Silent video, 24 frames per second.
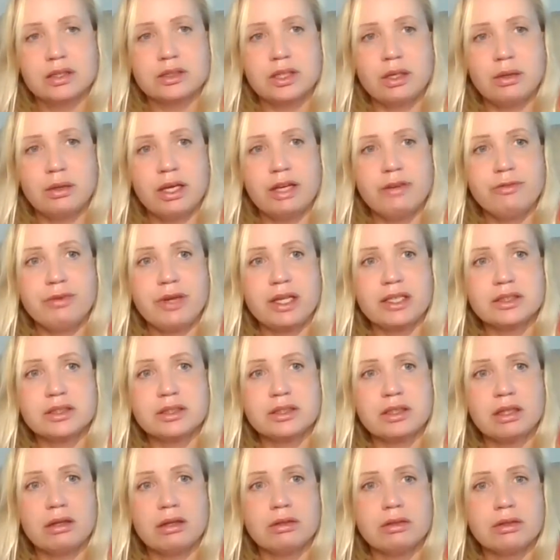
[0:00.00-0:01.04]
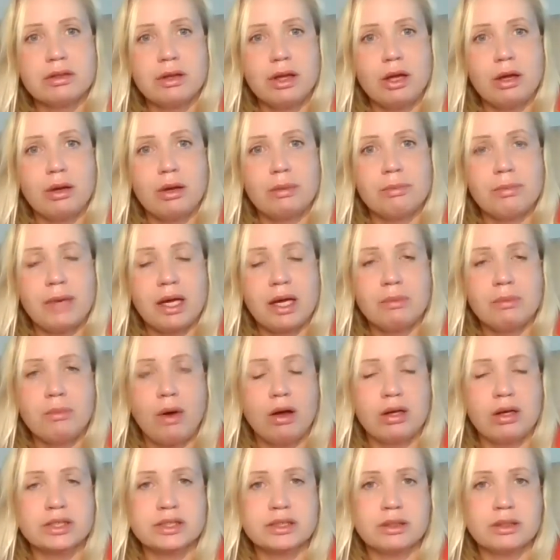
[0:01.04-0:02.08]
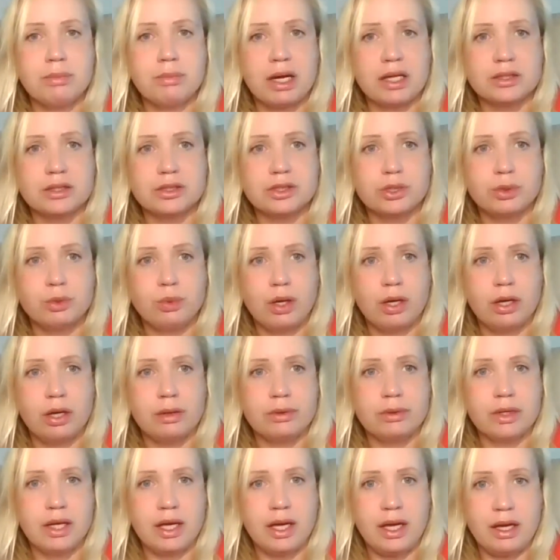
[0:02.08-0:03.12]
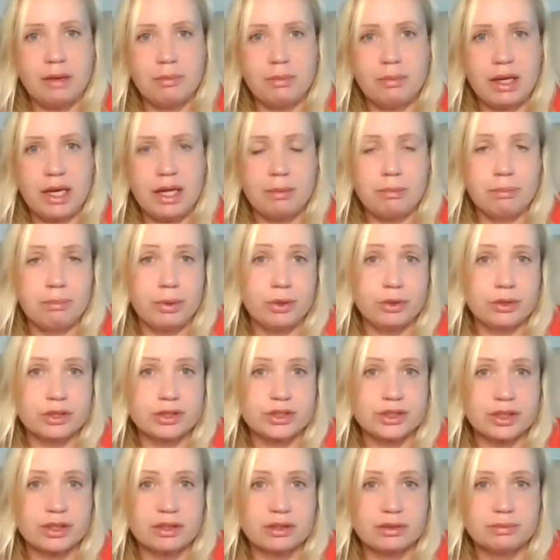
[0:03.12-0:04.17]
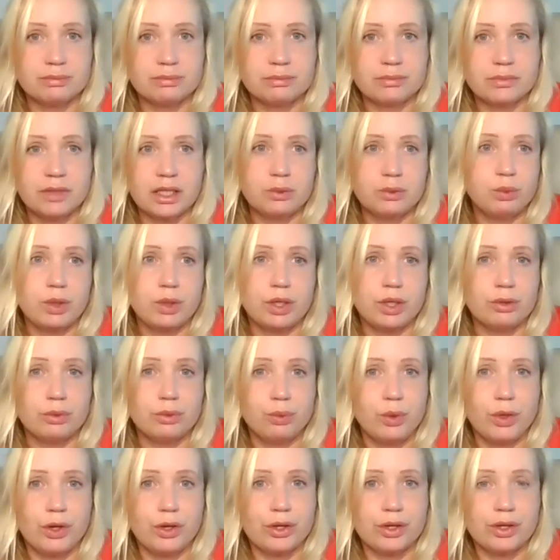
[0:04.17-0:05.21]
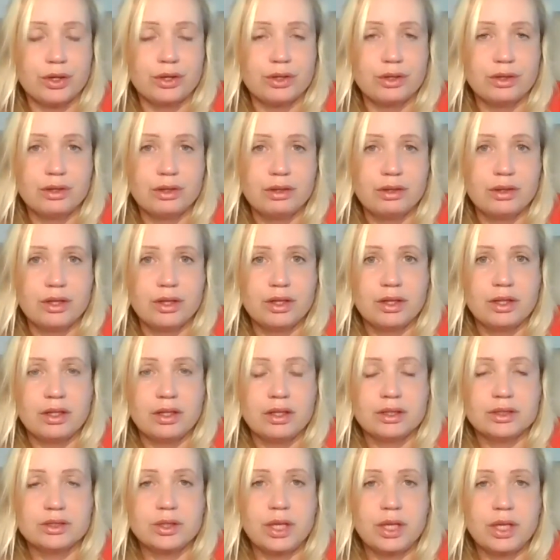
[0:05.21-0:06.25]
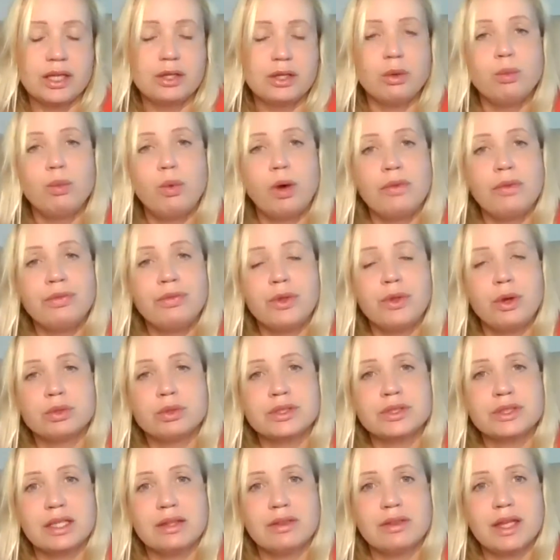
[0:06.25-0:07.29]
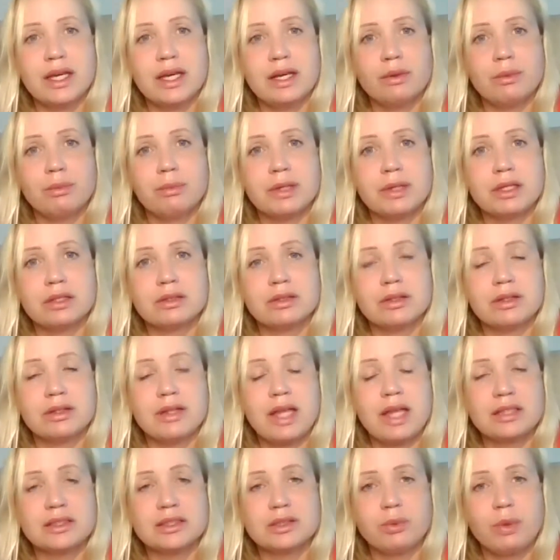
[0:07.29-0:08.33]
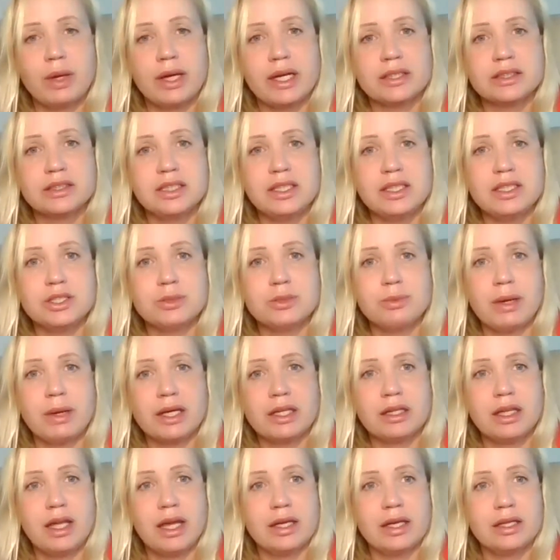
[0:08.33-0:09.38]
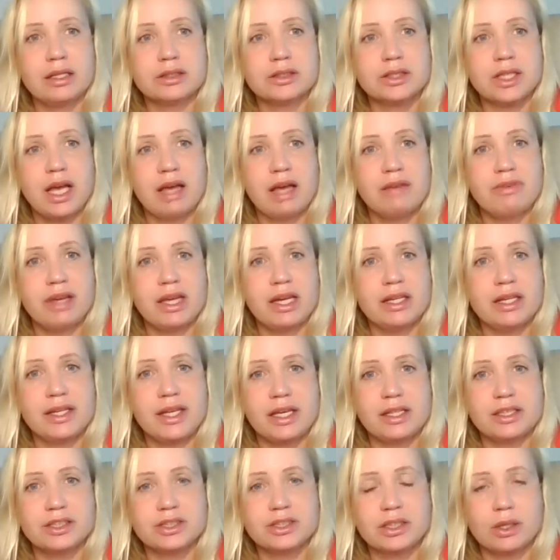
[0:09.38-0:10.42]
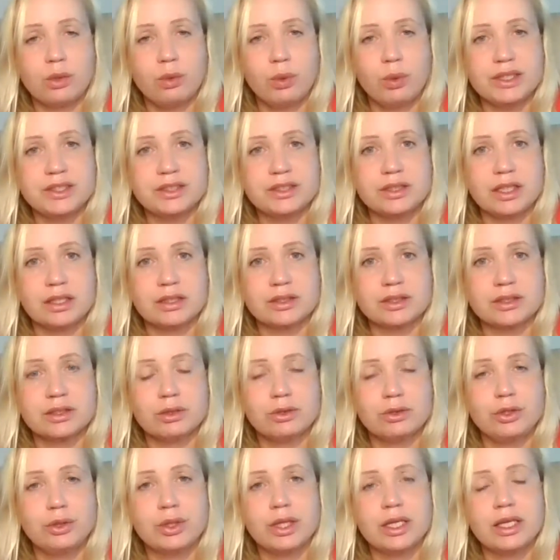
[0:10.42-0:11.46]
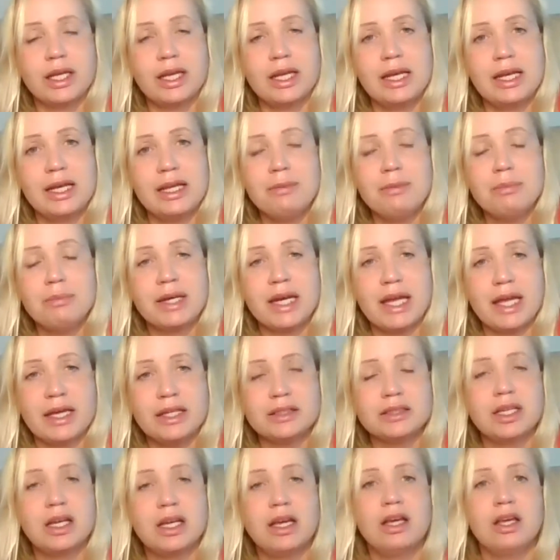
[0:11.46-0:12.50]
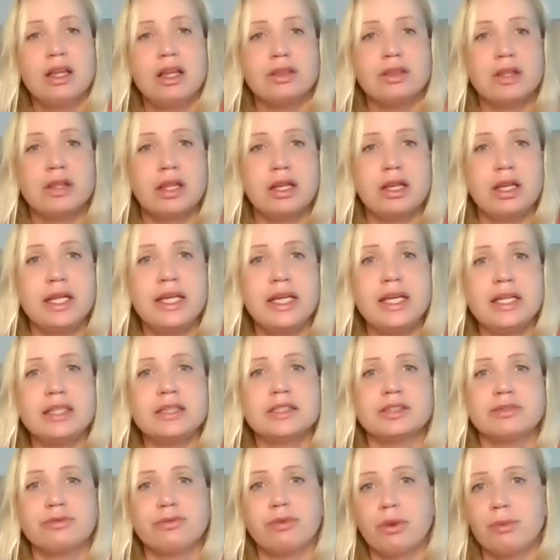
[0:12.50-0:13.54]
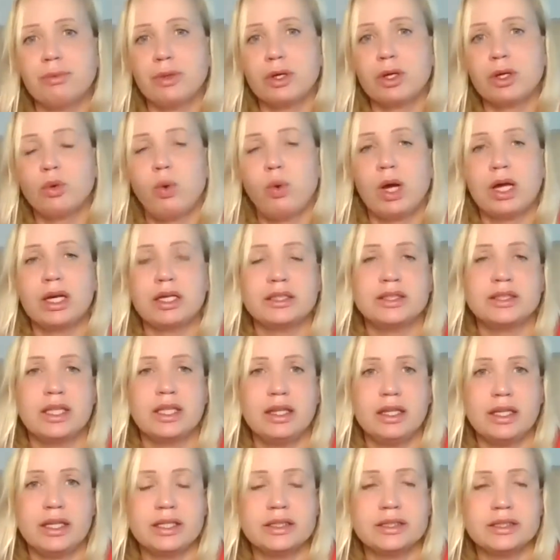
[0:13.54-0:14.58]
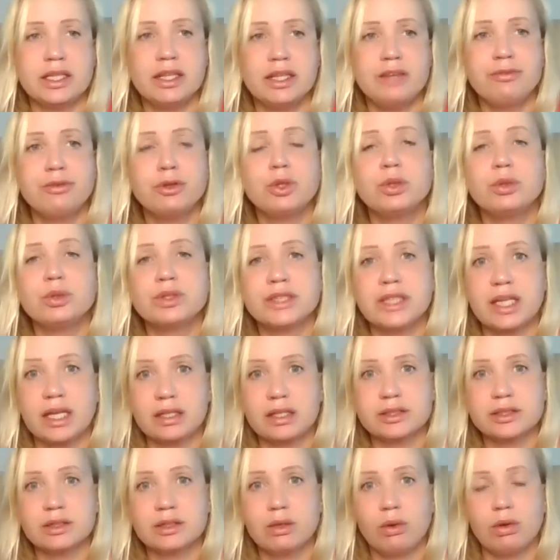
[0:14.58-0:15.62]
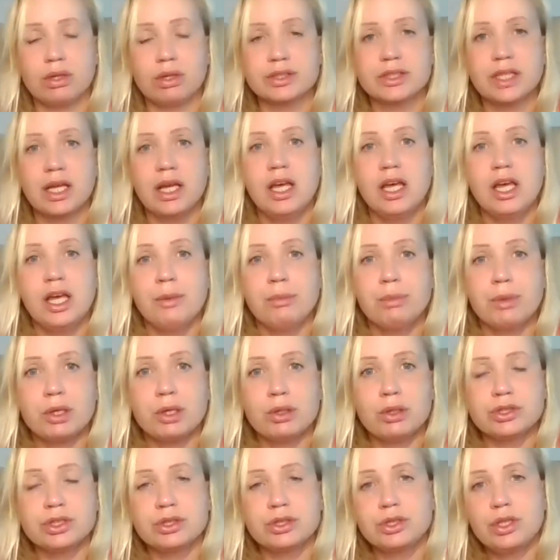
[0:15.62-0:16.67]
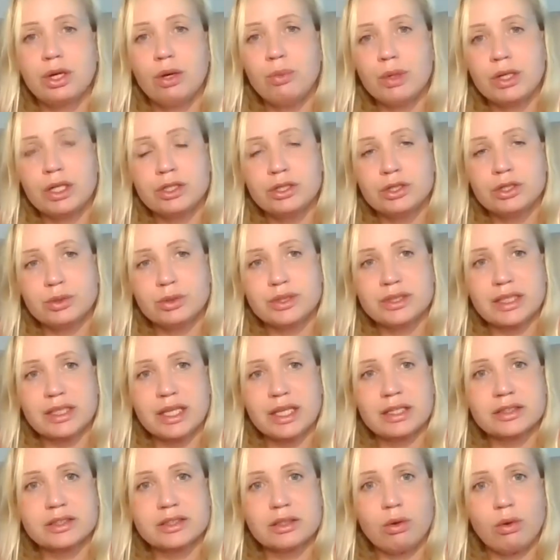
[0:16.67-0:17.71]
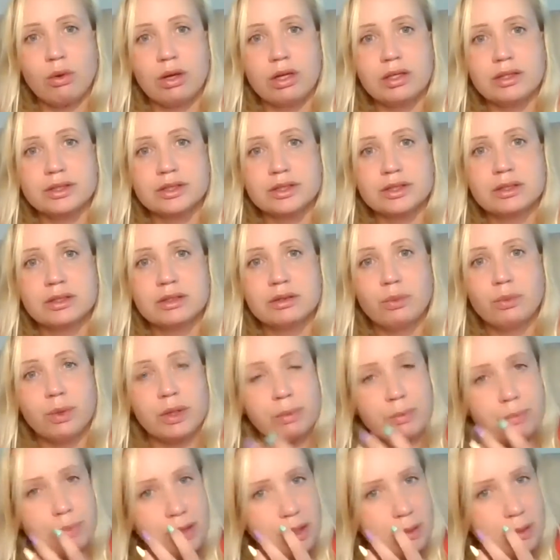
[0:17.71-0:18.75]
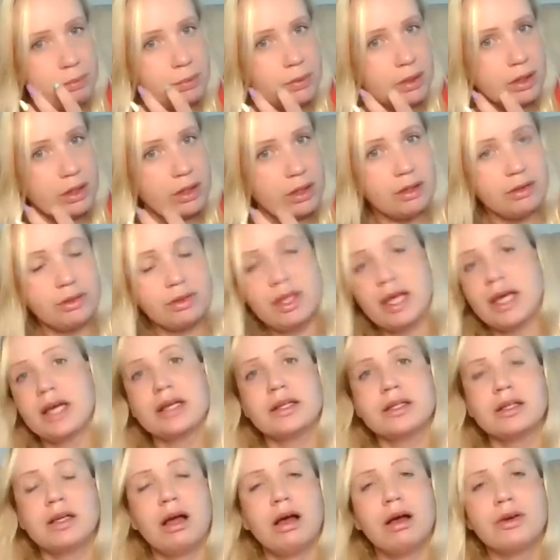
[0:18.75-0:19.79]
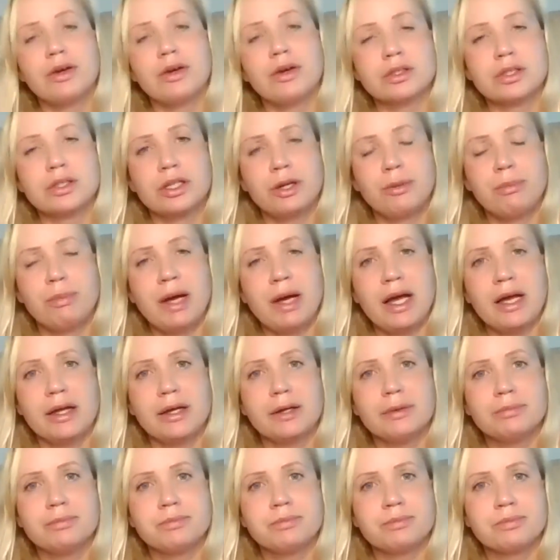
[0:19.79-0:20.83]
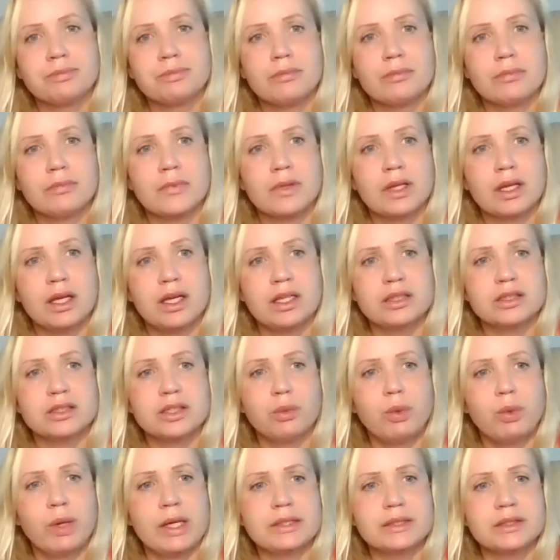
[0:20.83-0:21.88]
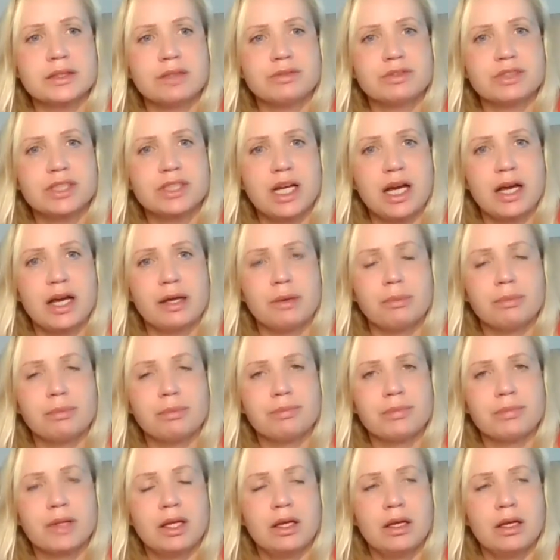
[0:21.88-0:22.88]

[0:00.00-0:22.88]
So if I sold my mastermind to an MLM person, it wouldn't work. So I don't want those in there, but that's why I teach my client to have validation questions. So you can eliminate the leads from the quality leads if you do sales calls, because you don't want to do sales calls with people that are not going to buy. It's a waste of time.